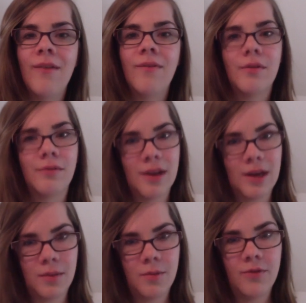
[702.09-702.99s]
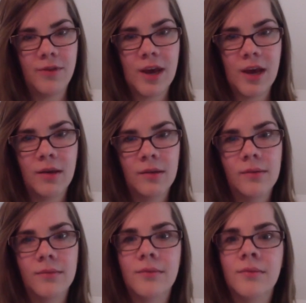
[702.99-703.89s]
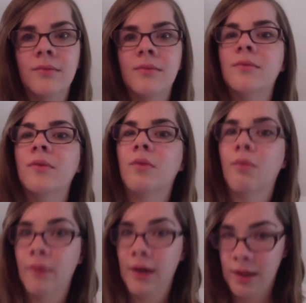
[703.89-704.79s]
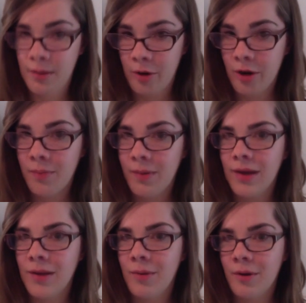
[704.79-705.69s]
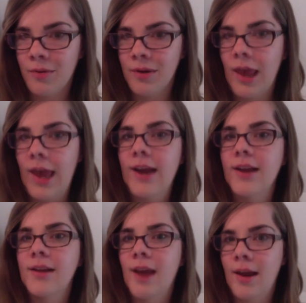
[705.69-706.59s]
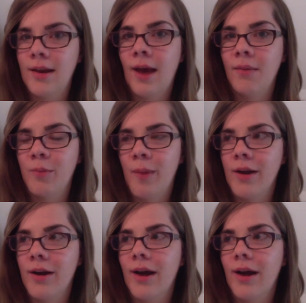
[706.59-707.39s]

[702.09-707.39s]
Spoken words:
If you've seen the movie, read the book because the book was 10 times better.